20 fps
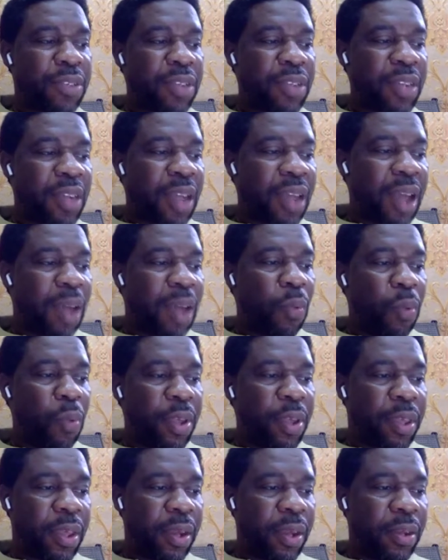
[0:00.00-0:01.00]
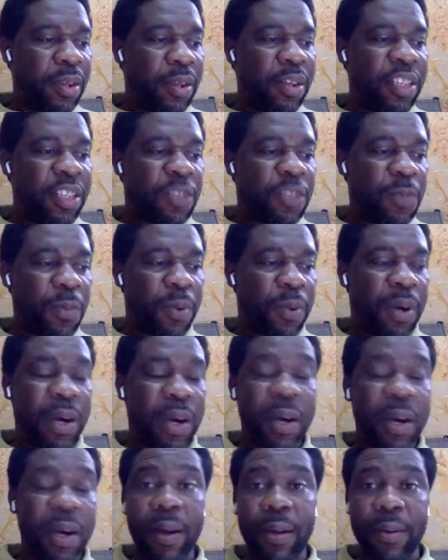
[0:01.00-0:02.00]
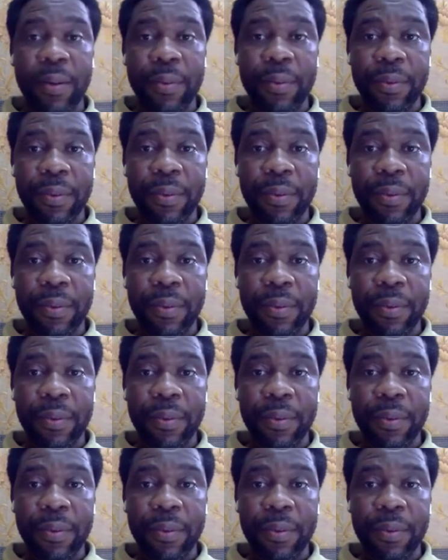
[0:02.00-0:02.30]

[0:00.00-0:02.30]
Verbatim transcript: seen how wicked its people are.